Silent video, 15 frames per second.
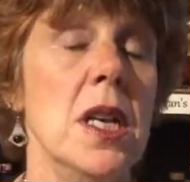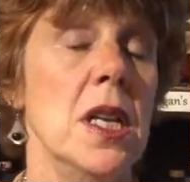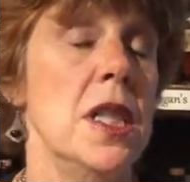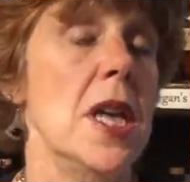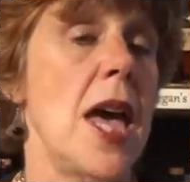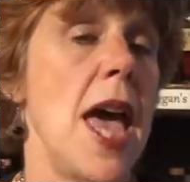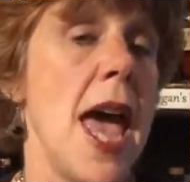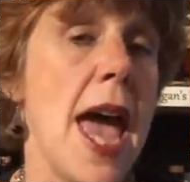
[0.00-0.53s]

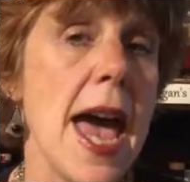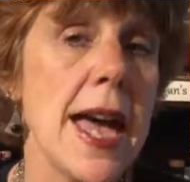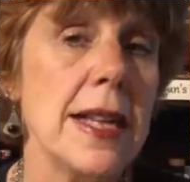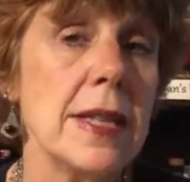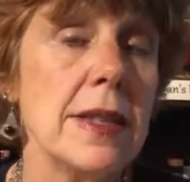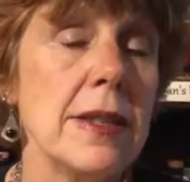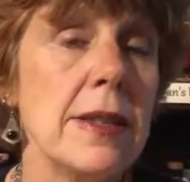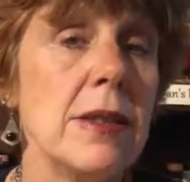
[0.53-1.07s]
The
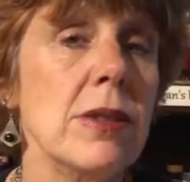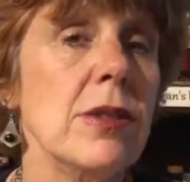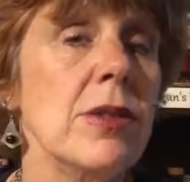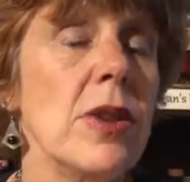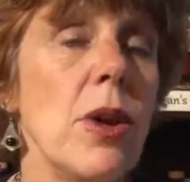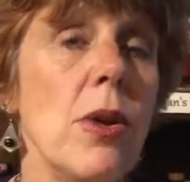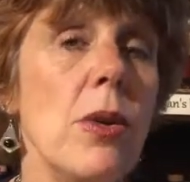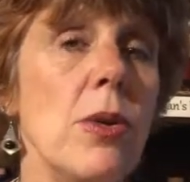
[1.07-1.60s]
hats.
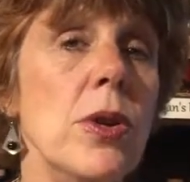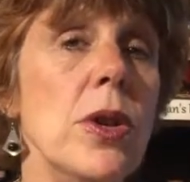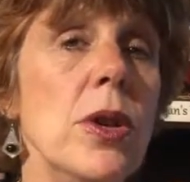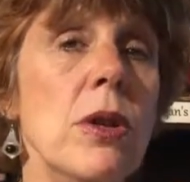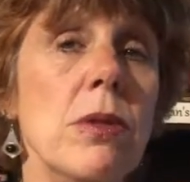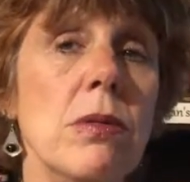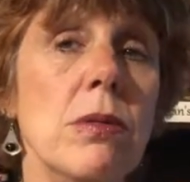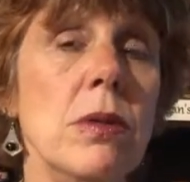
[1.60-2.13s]
So you
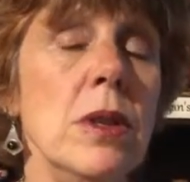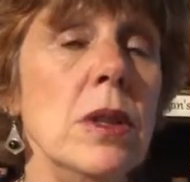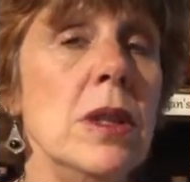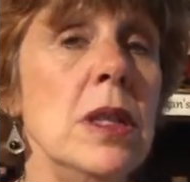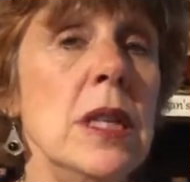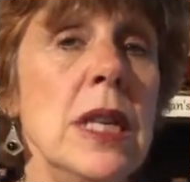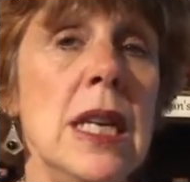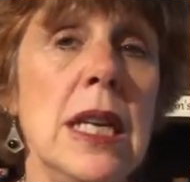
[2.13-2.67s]
don't
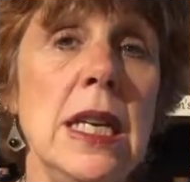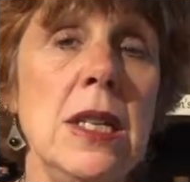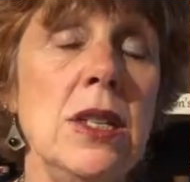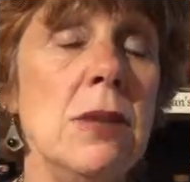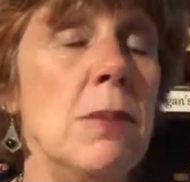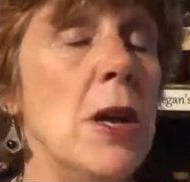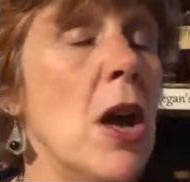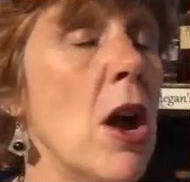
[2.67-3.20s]
need
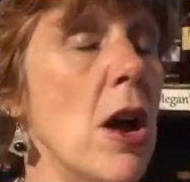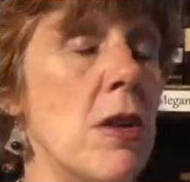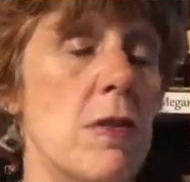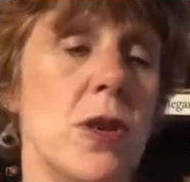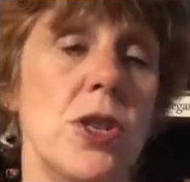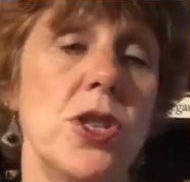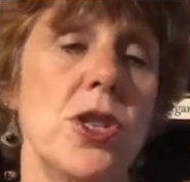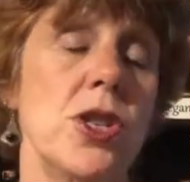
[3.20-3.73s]
to be
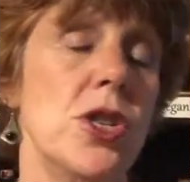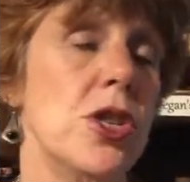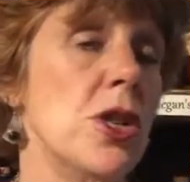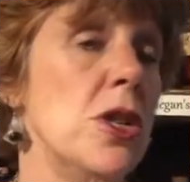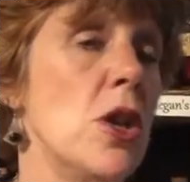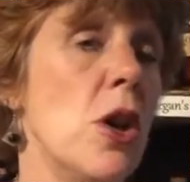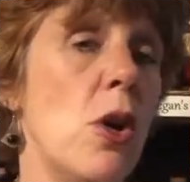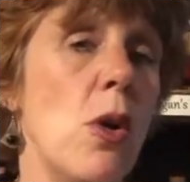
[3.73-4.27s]
Irish to
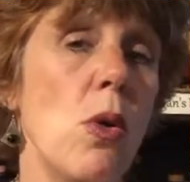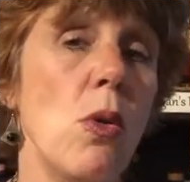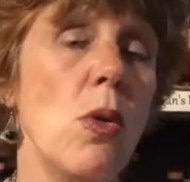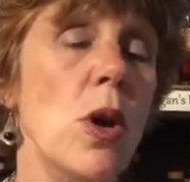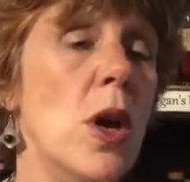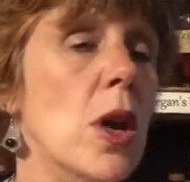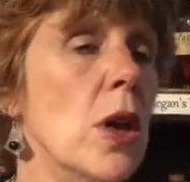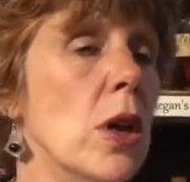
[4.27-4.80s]
know
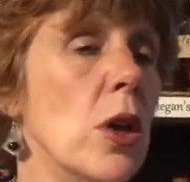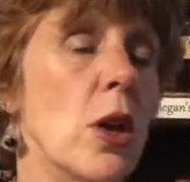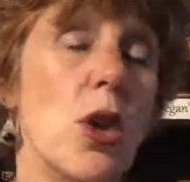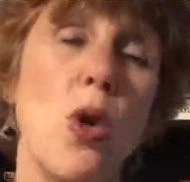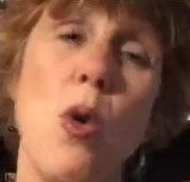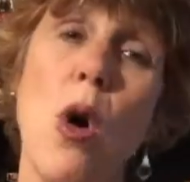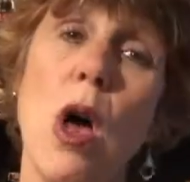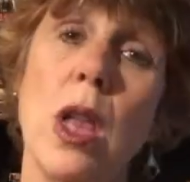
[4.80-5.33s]
good
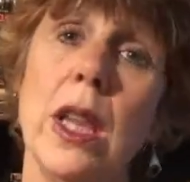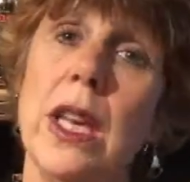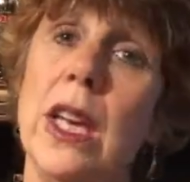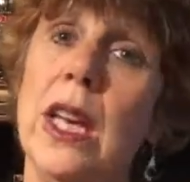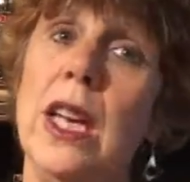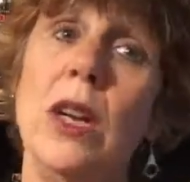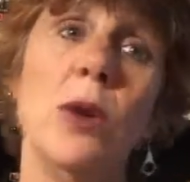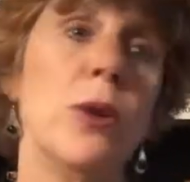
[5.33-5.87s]

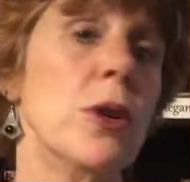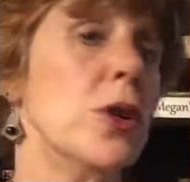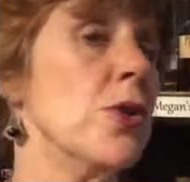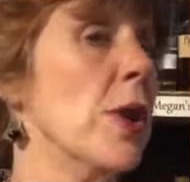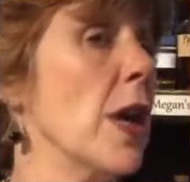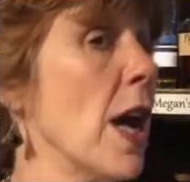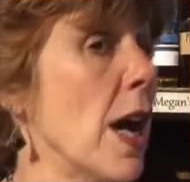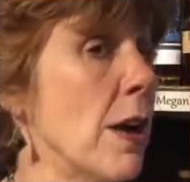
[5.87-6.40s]
quality or to
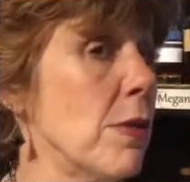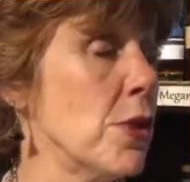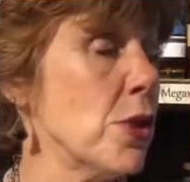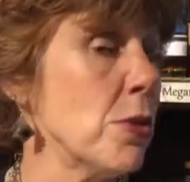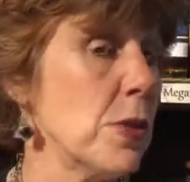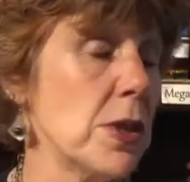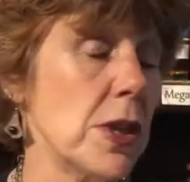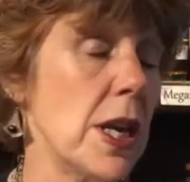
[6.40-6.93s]
drink
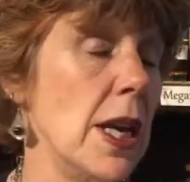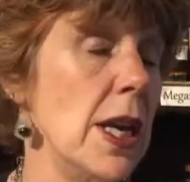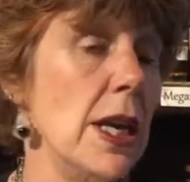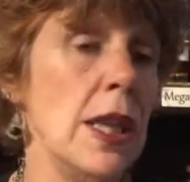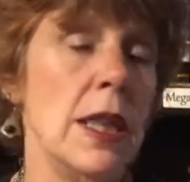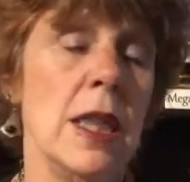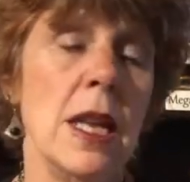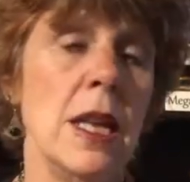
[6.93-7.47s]
Irish whiskey.
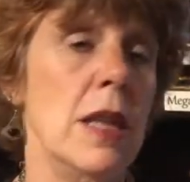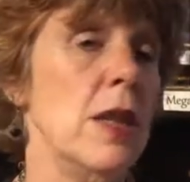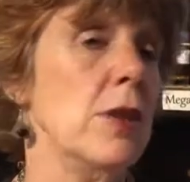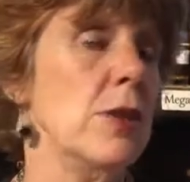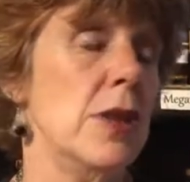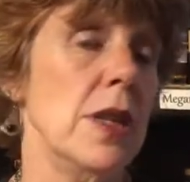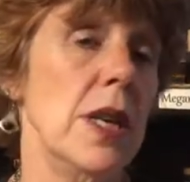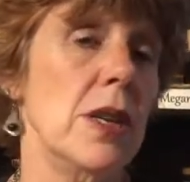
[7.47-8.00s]
None of
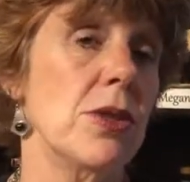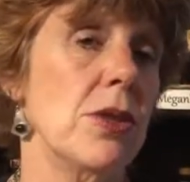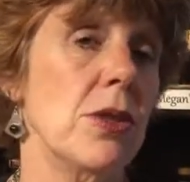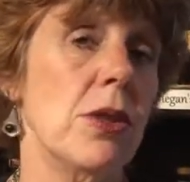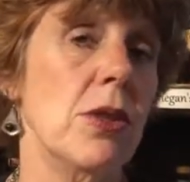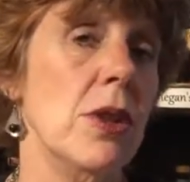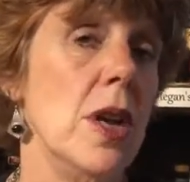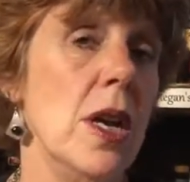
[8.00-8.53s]
those things
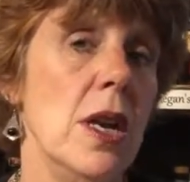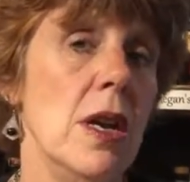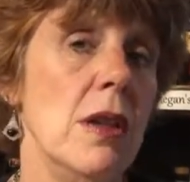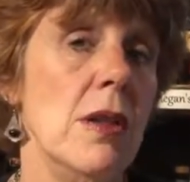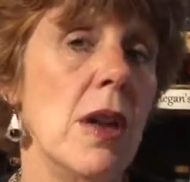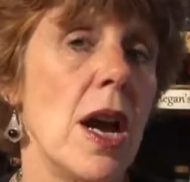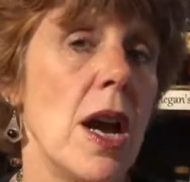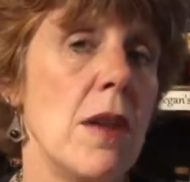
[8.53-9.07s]
are.
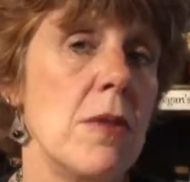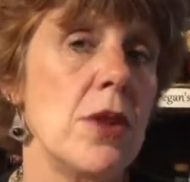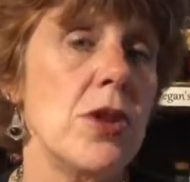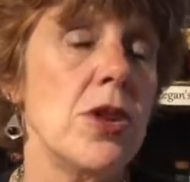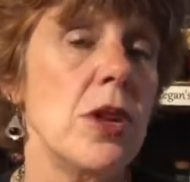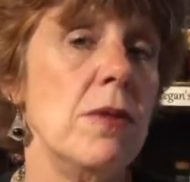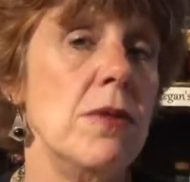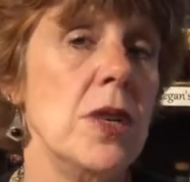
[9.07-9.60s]
The
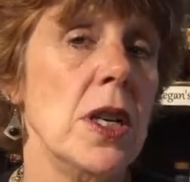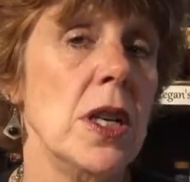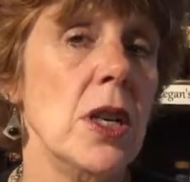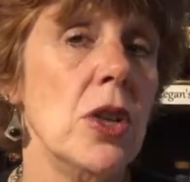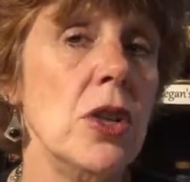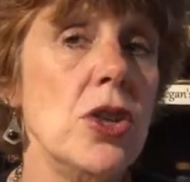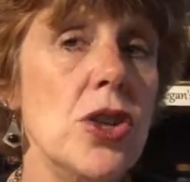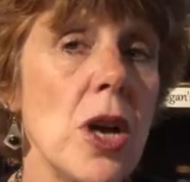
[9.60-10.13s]
Irish have done a
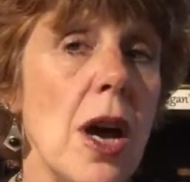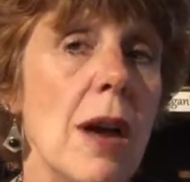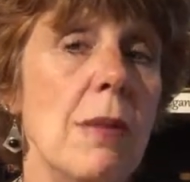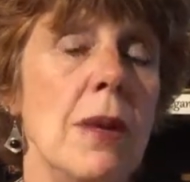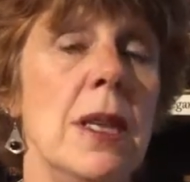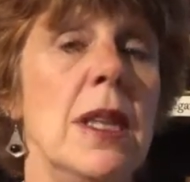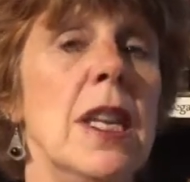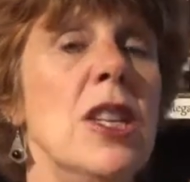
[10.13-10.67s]
good job
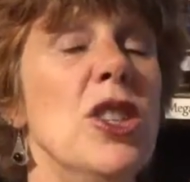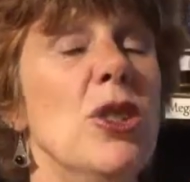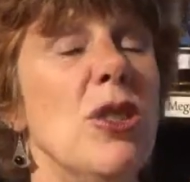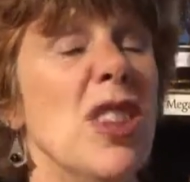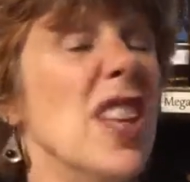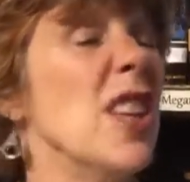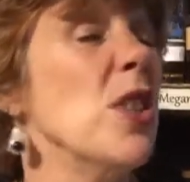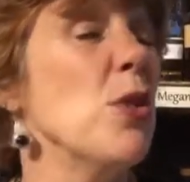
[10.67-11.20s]
and they do
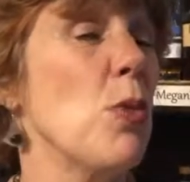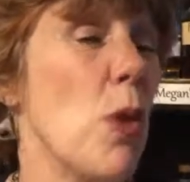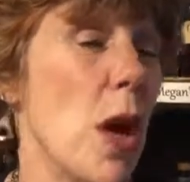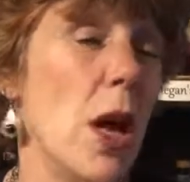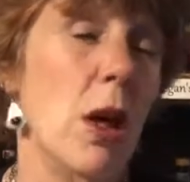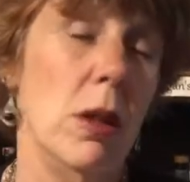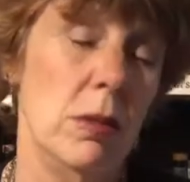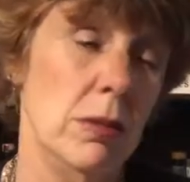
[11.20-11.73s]
things
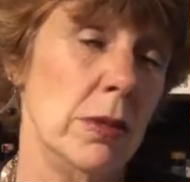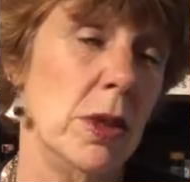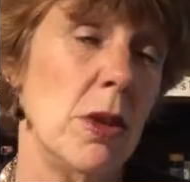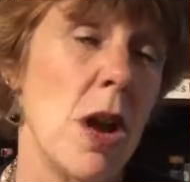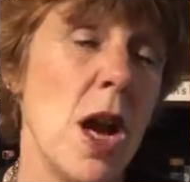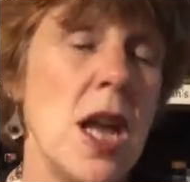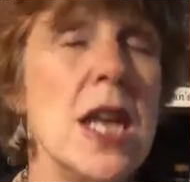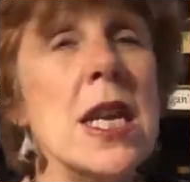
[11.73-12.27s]
well. They're
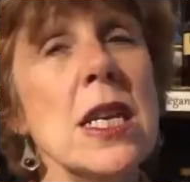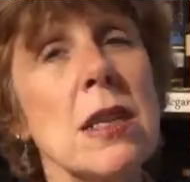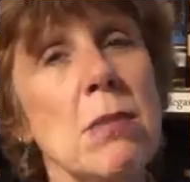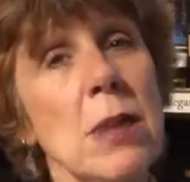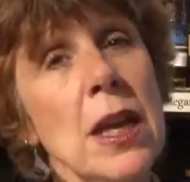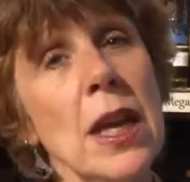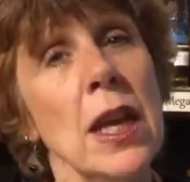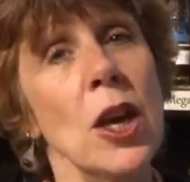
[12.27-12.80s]
not into
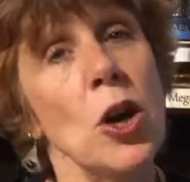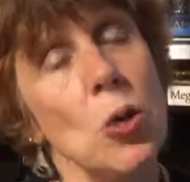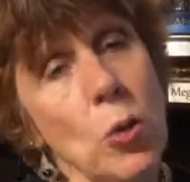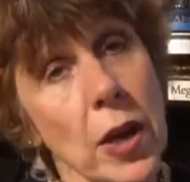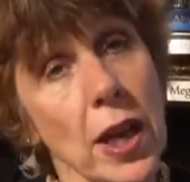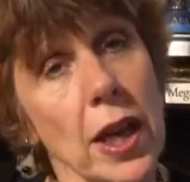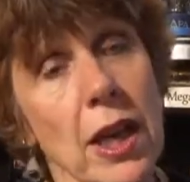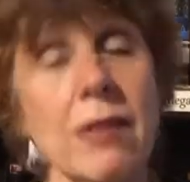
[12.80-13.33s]
being
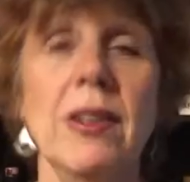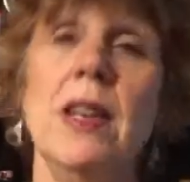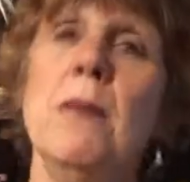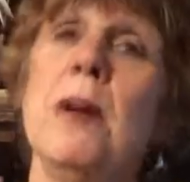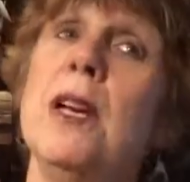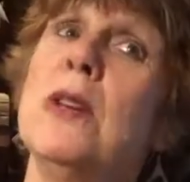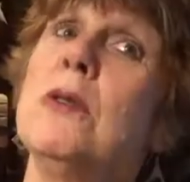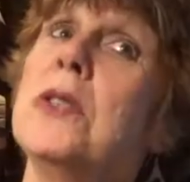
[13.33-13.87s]
quick. If
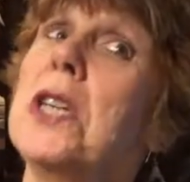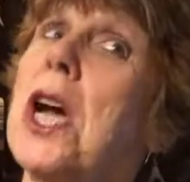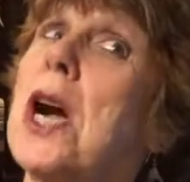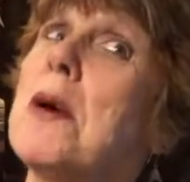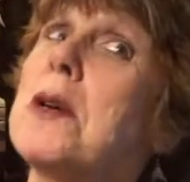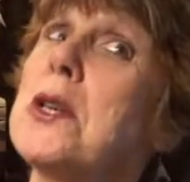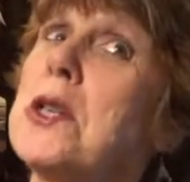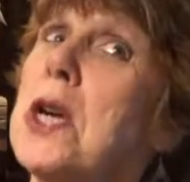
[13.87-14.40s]
anybody knows the
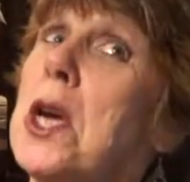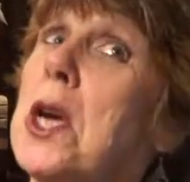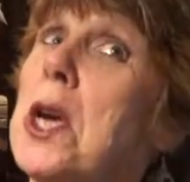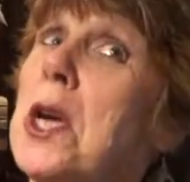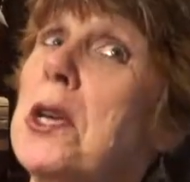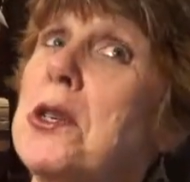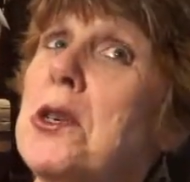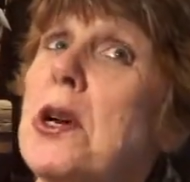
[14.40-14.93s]
Irish,
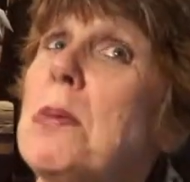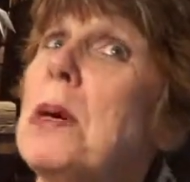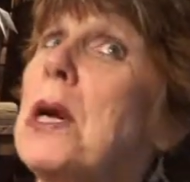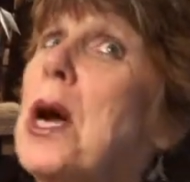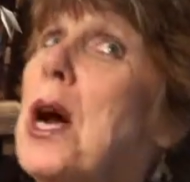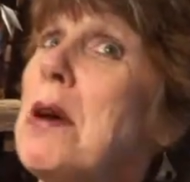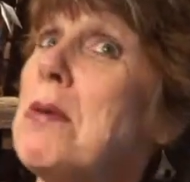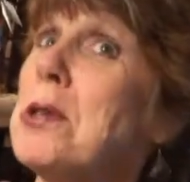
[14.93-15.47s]
talk about
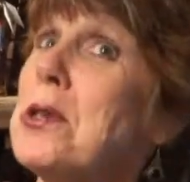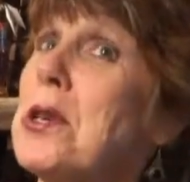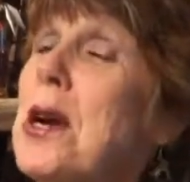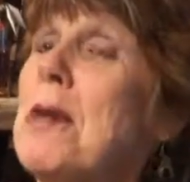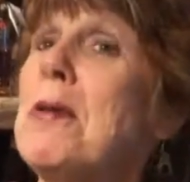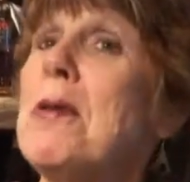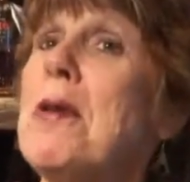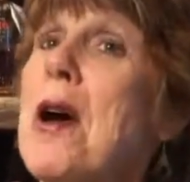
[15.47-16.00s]
Irish
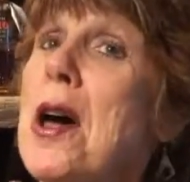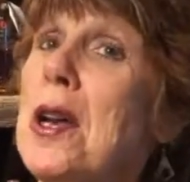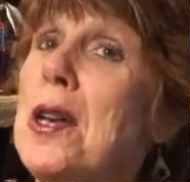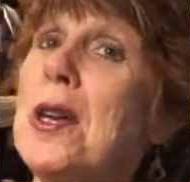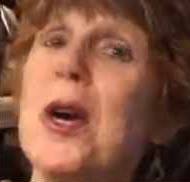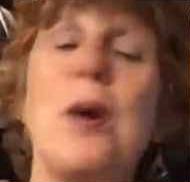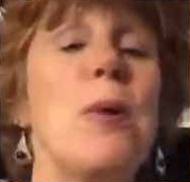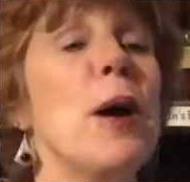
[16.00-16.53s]
time. They're not
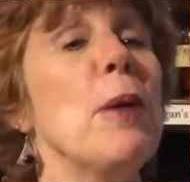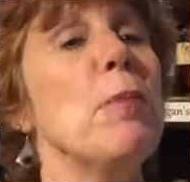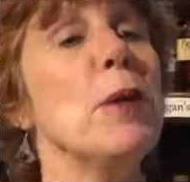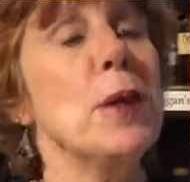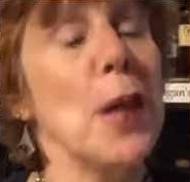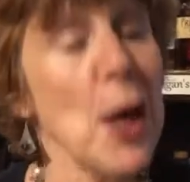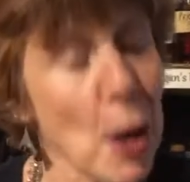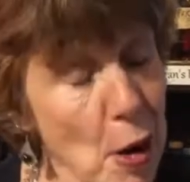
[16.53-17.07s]
into quick,
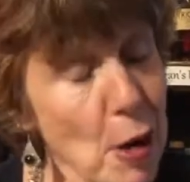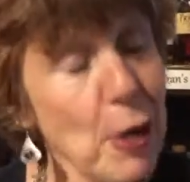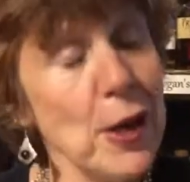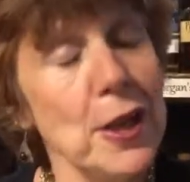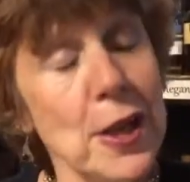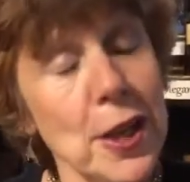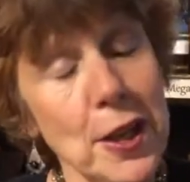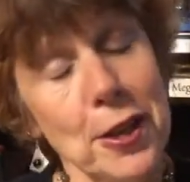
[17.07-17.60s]
but they are
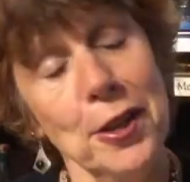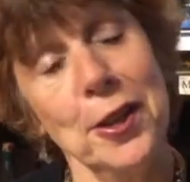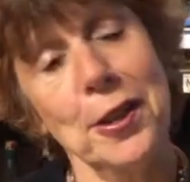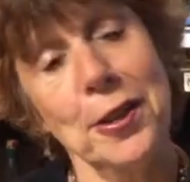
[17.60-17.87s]
into good.